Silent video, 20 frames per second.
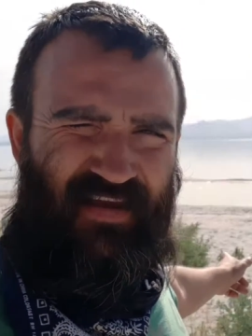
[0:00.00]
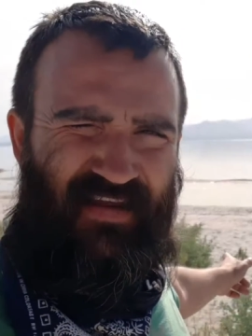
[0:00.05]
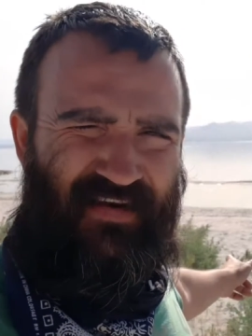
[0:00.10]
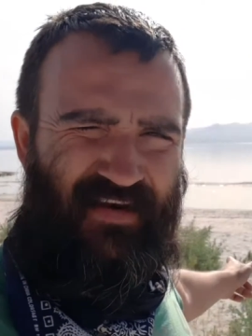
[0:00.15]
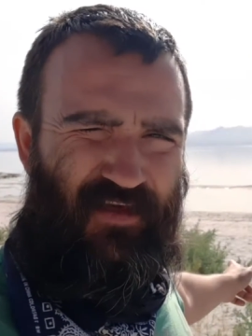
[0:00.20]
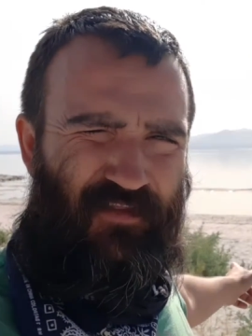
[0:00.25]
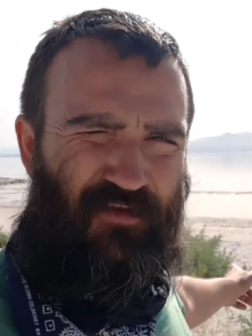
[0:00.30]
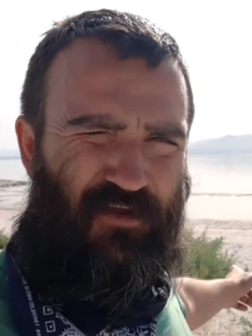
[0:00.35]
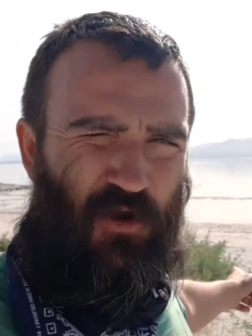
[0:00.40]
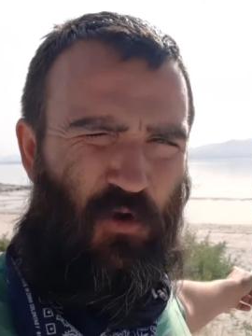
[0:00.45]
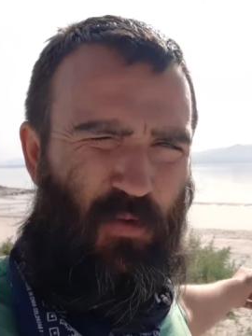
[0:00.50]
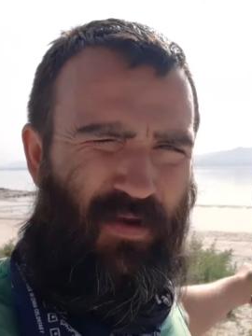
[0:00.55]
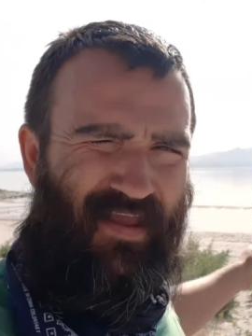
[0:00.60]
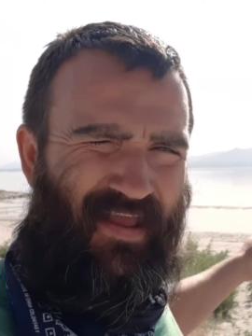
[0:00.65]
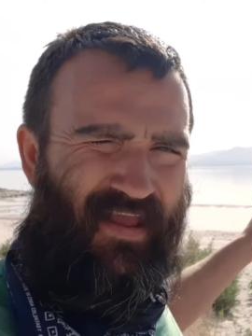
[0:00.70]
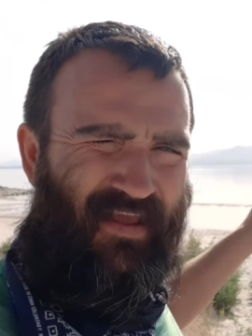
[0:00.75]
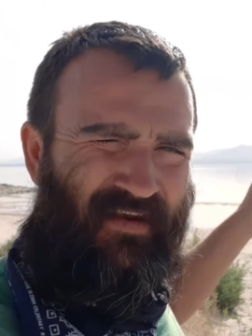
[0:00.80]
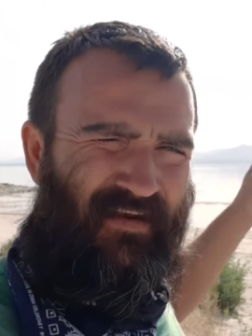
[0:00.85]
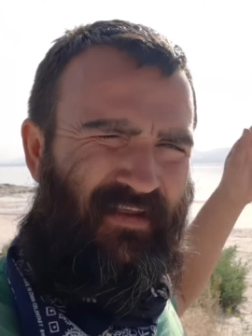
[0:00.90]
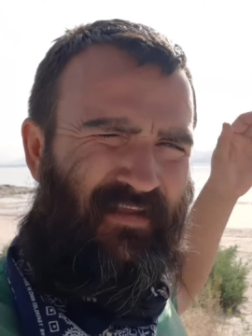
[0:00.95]
Now the
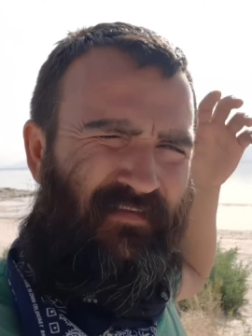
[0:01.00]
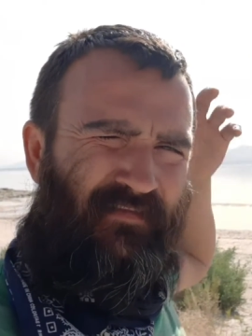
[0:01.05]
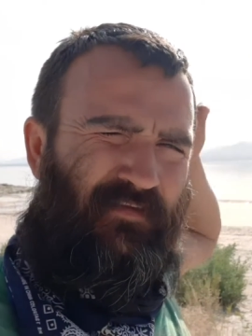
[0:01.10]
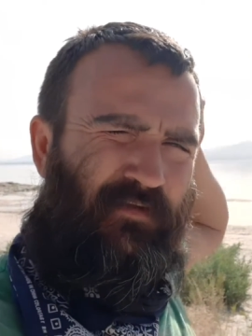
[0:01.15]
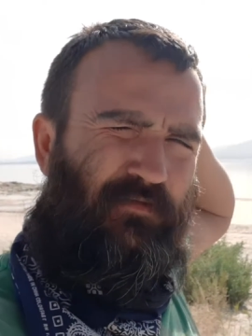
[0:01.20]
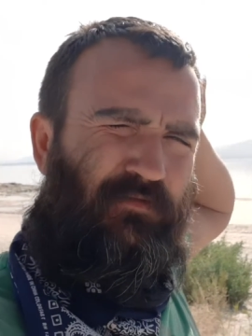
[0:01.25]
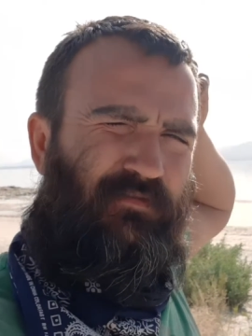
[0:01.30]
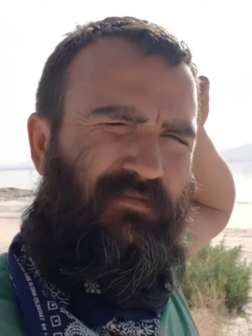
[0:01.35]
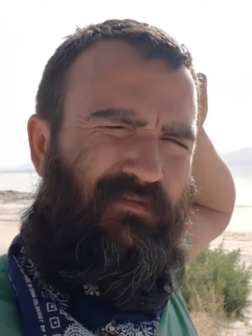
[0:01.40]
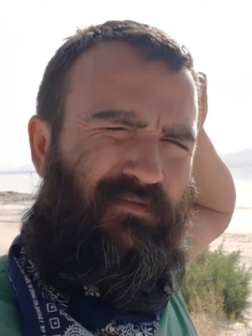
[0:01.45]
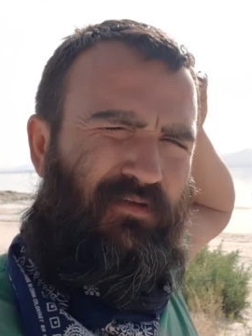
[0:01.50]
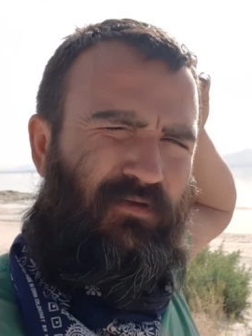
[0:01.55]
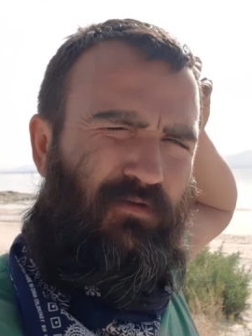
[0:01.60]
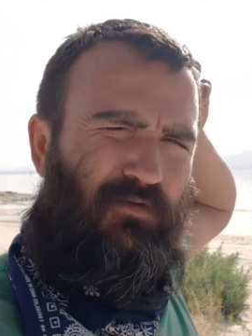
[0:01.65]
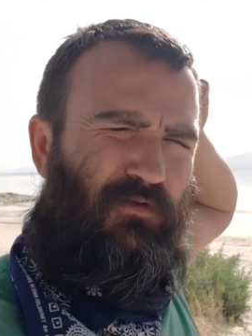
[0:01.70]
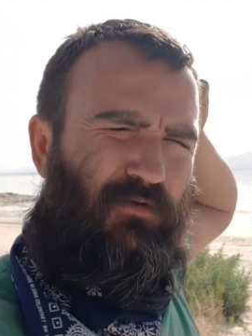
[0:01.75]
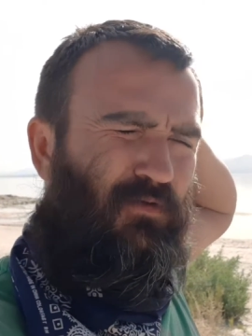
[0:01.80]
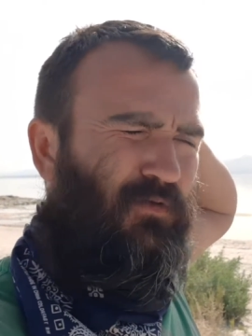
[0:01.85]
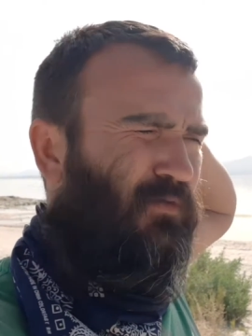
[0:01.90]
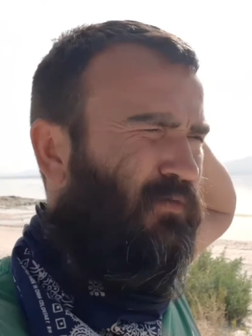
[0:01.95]
Cahuilla Indians used
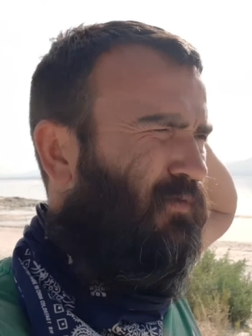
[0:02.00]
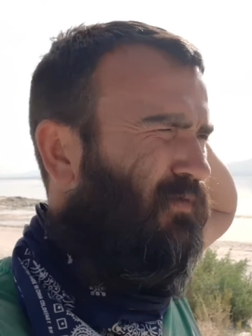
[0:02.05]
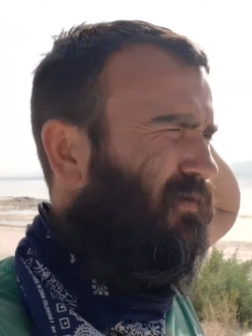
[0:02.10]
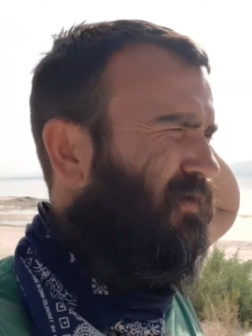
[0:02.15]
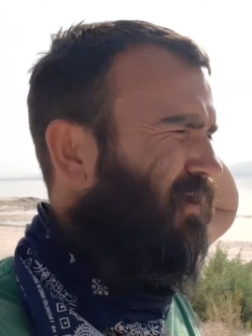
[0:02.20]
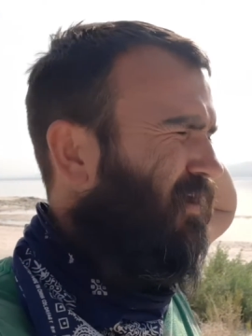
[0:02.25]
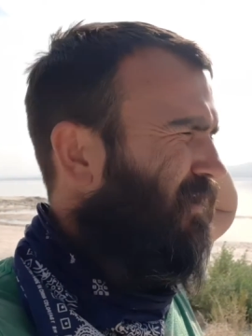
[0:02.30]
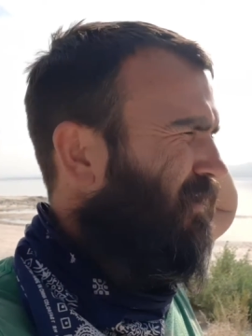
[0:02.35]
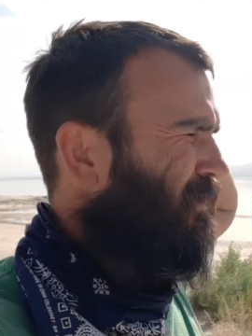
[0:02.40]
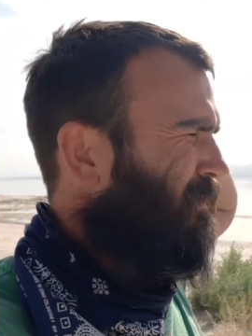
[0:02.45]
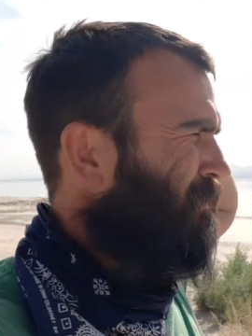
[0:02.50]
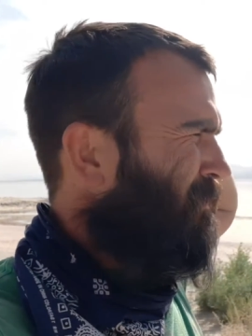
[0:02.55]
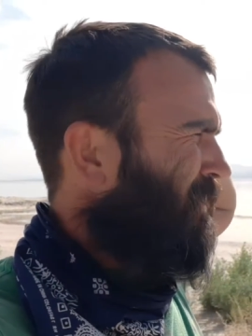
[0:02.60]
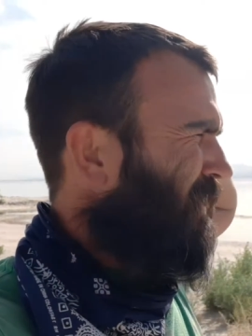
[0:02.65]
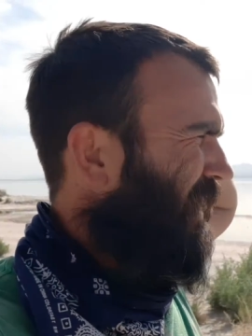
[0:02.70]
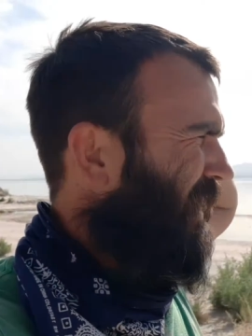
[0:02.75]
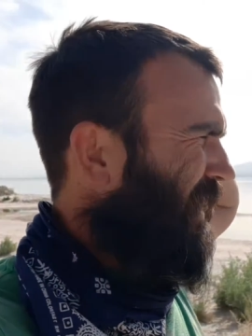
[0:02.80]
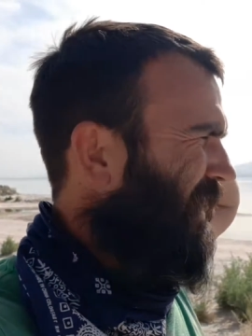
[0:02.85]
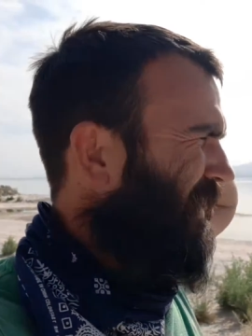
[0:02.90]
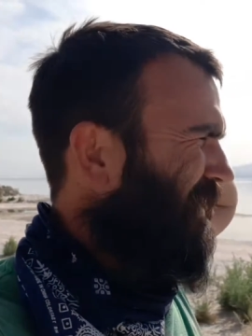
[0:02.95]
to come
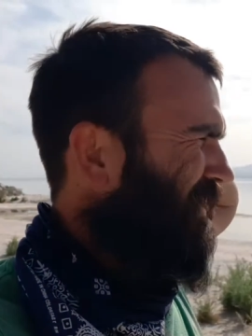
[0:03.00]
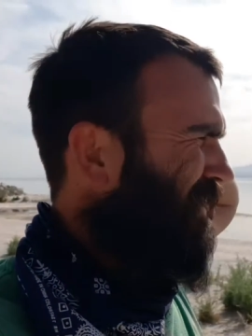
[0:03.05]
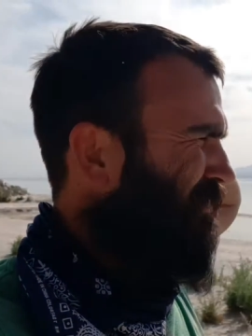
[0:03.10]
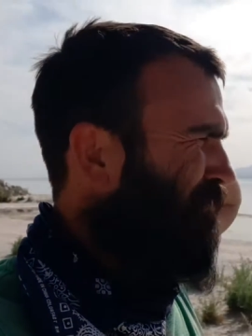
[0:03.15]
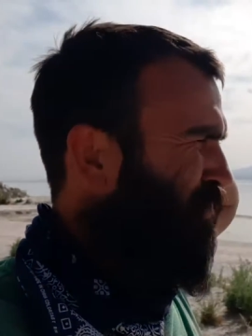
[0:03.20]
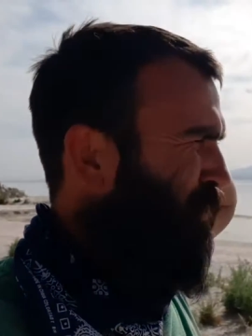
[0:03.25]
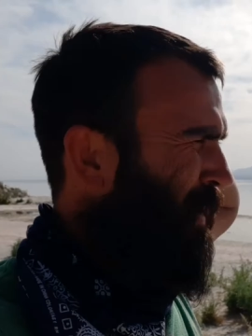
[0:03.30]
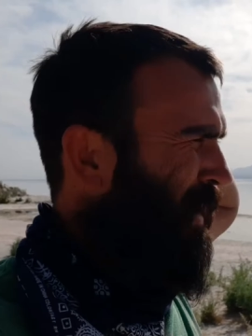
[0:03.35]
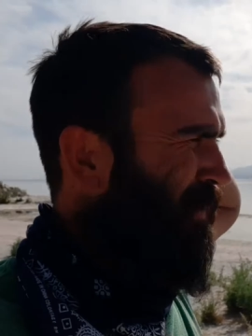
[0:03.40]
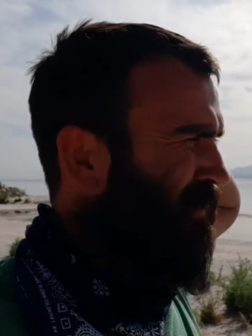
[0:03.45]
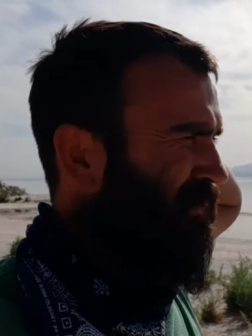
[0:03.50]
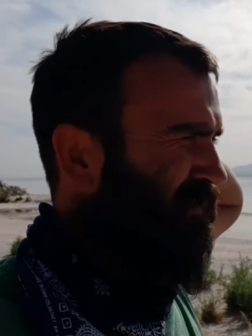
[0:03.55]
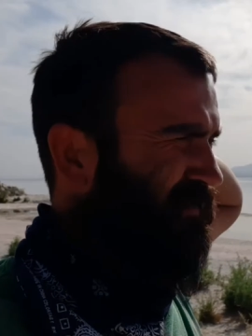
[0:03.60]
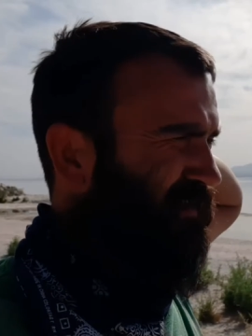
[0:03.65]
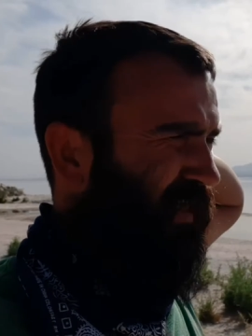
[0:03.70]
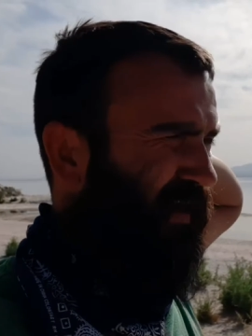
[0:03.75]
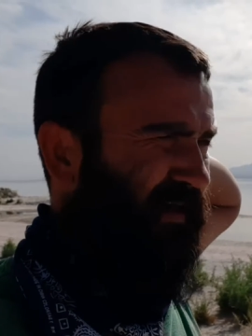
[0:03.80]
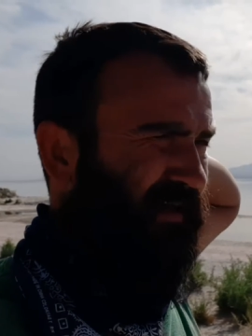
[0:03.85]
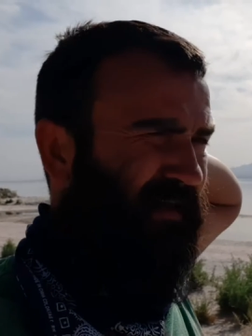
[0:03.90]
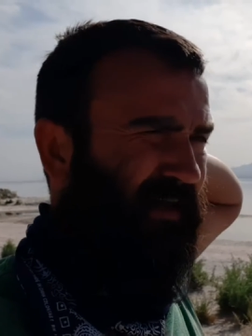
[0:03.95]
and live around this
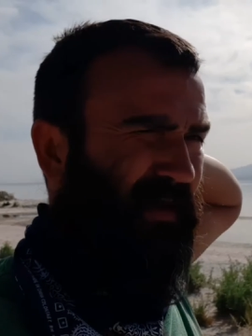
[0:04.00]
lake.